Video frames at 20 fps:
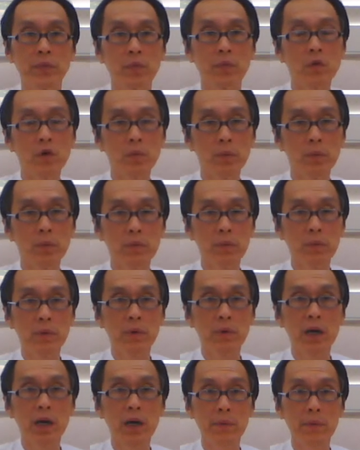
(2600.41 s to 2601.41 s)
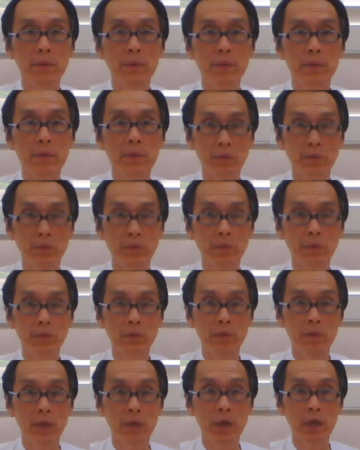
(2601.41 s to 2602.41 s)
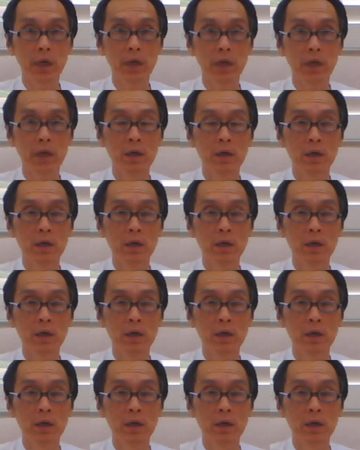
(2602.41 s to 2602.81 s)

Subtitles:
nobody will help you. Okay.